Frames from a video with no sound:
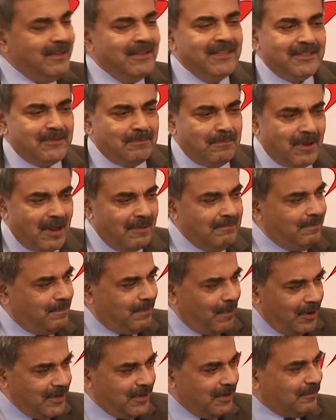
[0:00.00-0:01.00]
From
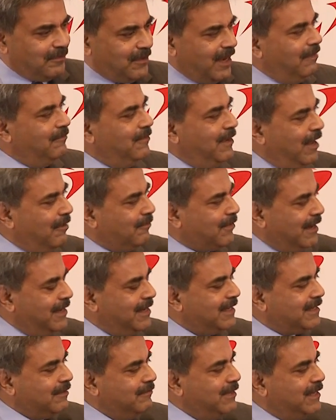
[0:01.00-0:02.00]
point of time, we'll have
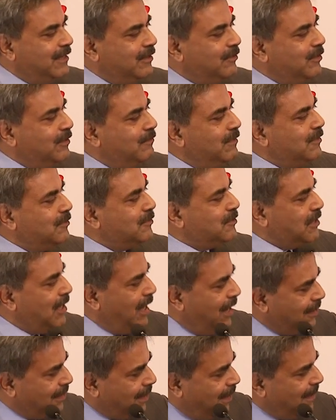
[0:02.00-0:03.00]
connectivity to even to Sri
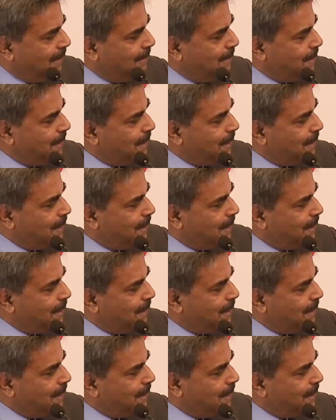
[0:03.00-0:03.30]
Lanka,